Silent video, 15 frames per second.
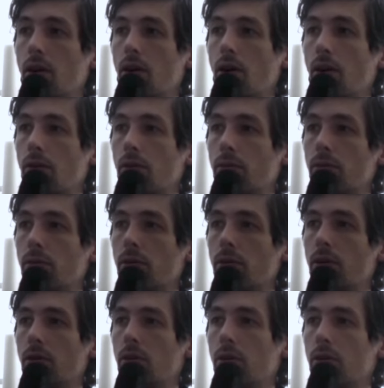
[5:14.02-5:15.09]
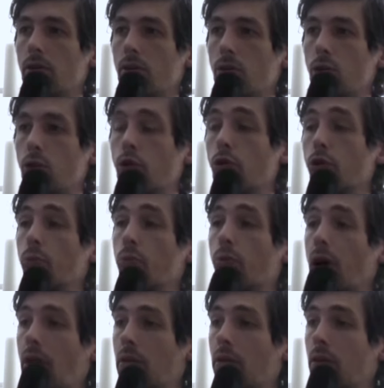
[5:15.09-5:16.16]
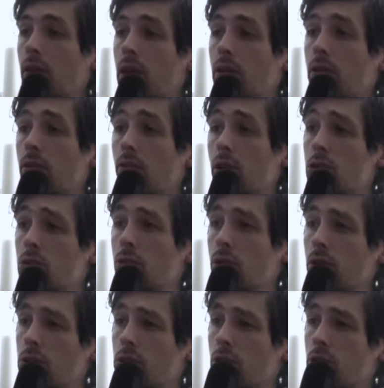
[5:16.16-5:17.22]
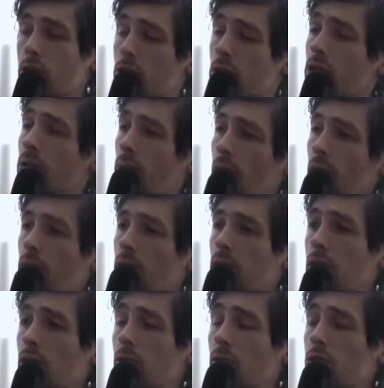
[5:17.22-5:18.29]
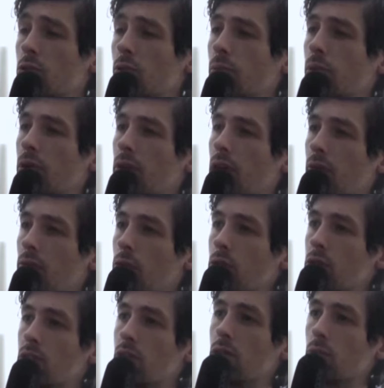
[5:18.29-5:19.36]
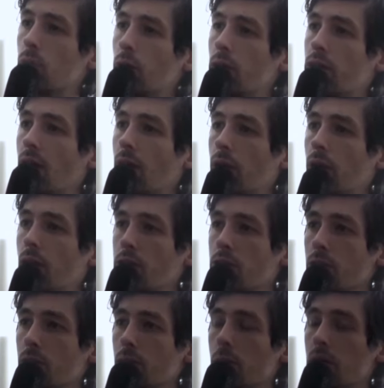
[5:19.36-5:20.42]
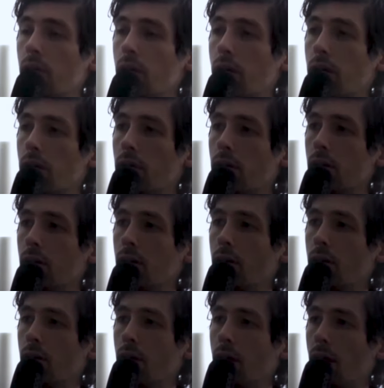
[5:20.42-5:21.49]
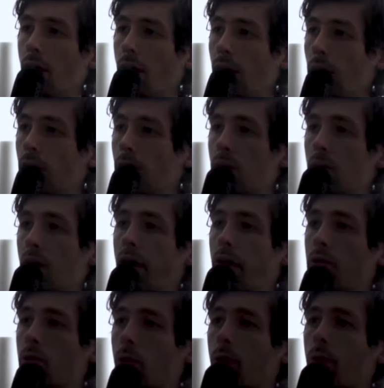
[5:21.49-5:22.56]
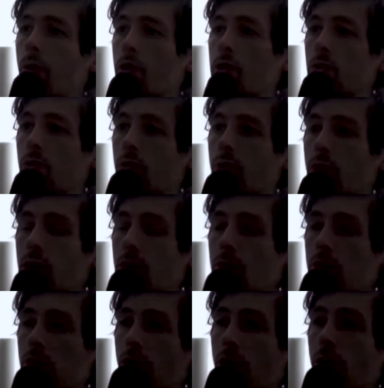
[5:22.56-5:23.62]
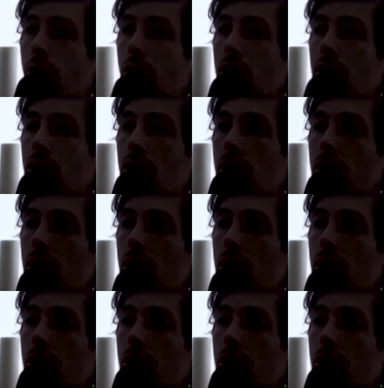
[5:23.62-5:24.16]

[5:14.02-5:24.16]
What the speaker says: of the group rather than the individual, because you're concerned about the individual, but have you considered what that would actually be like, how that would impact your personal freedoms and your ability to